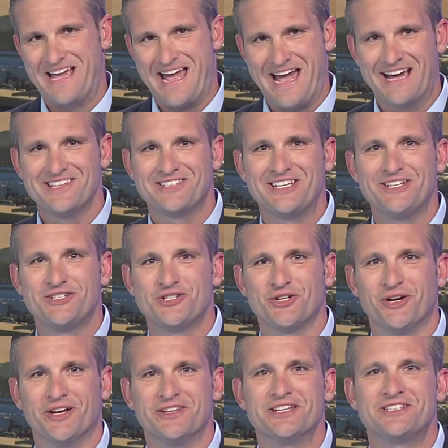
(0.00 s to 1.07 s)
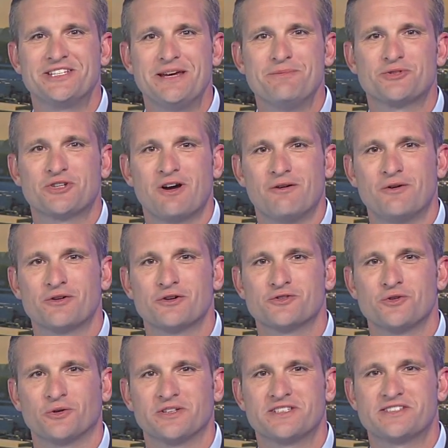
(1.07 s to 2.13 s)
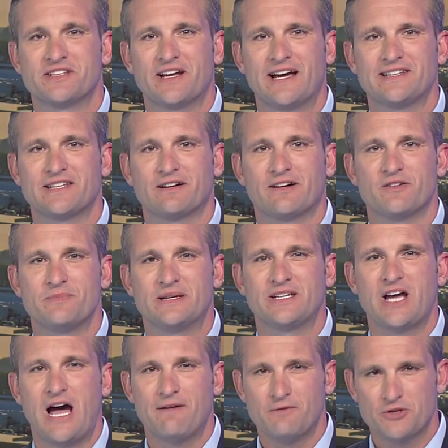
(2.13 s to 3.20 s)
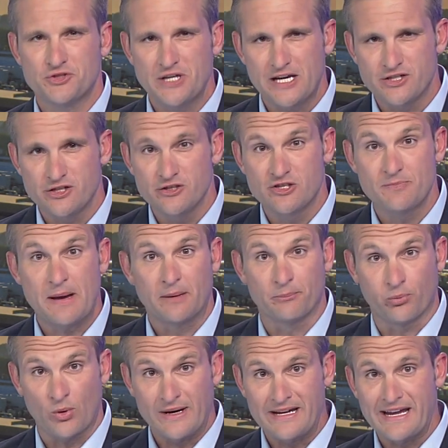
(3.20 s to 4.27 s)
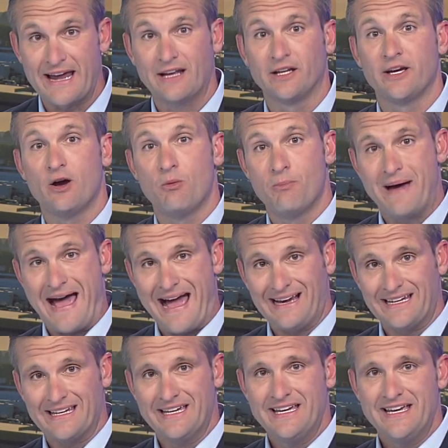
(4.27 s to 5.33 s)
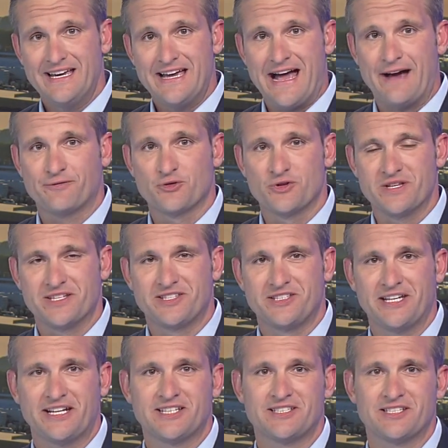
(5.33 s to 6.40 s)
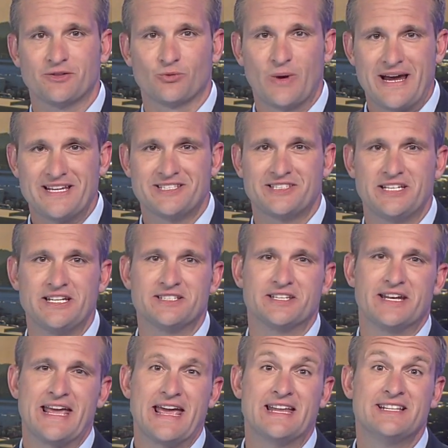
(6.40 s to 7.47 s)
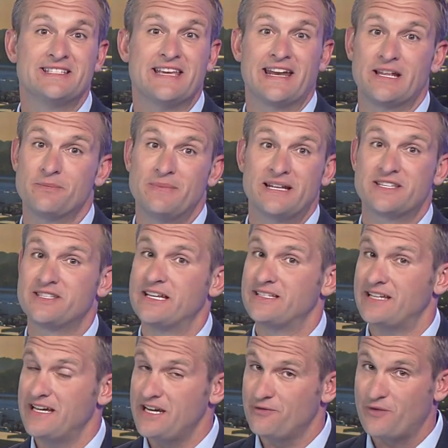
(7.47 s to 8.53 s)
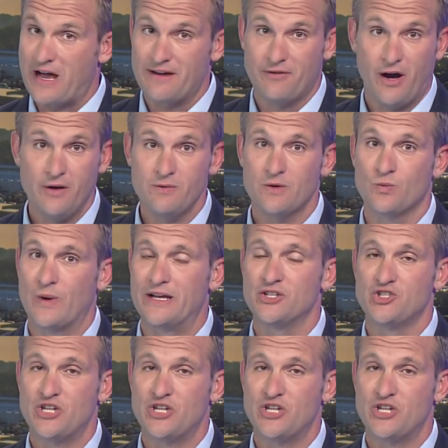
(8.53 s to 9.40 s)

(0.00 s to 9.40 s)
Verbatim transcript: As he should. The team's co-owner told us tonight there have been conversations about bringing Helio back after this six-race season ends, and admits this Indy five hundred win